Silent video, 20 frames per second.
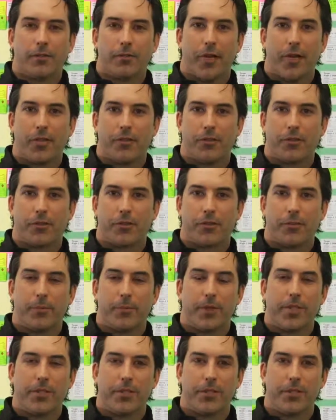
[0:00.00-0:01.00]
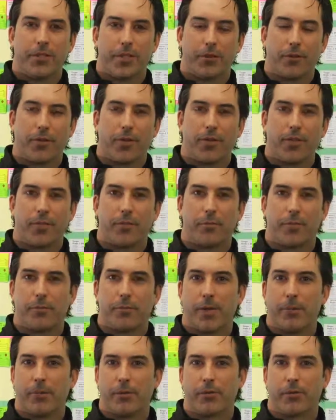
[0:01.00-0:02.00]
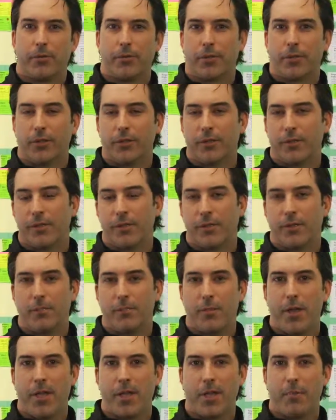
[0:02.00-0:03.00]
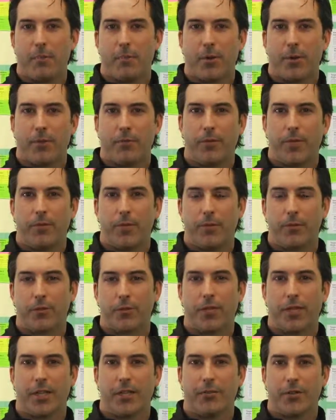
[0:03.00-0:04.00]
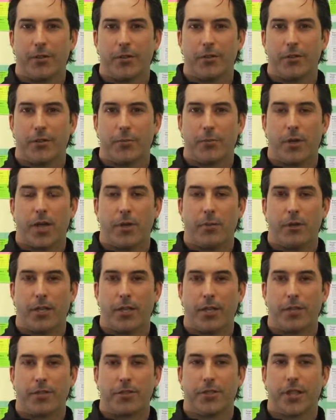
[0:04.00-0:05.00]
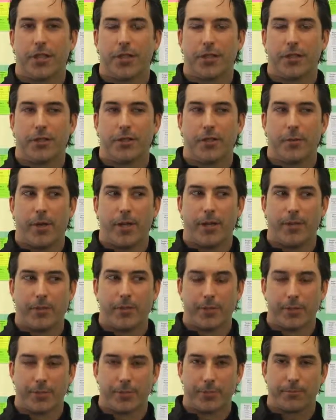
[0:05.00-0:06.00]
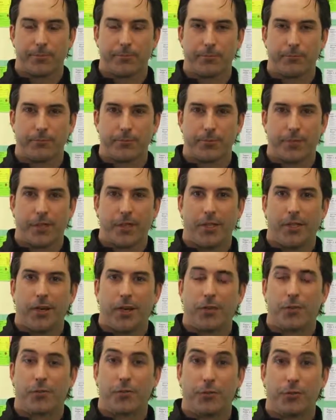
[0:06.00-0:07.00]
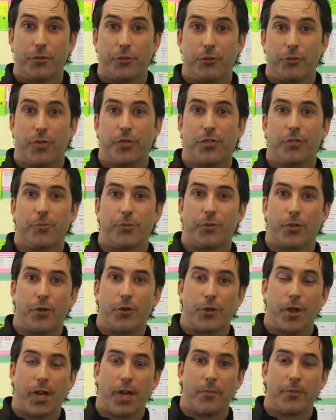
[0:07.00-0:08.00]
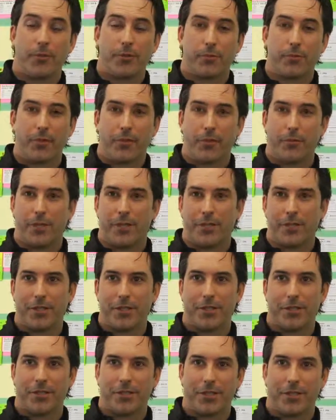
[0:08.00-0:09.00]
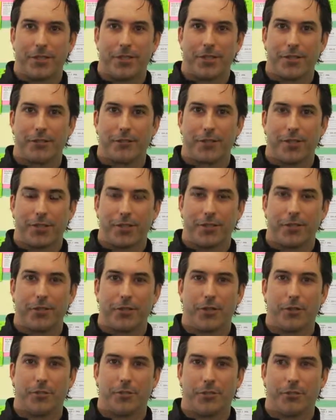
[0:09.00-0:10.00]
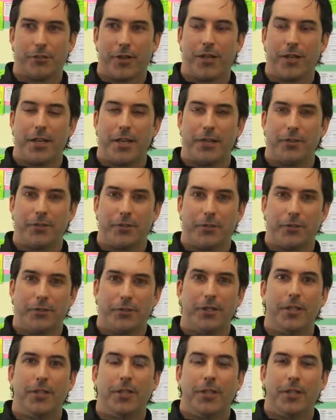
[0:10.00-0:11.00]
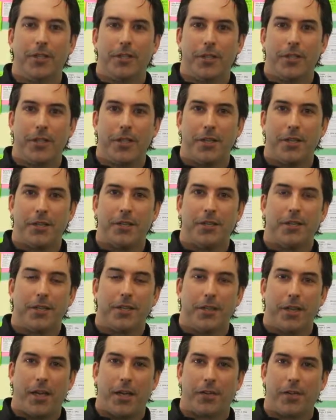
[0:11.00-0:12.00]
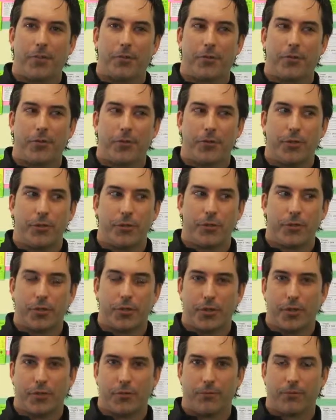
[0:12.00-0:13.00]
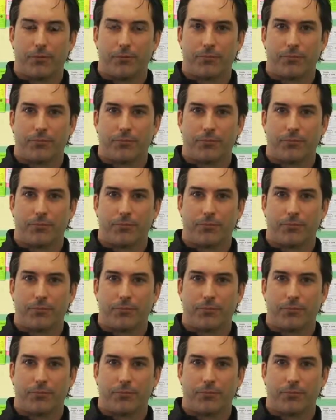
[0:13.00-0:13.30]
Transfers and admissions at Queen Elizabeth Public School make up about 50% of our student population on a yearly basis. Our school nutrition program is one of the busiest in the district in terms of financial need and number of students served.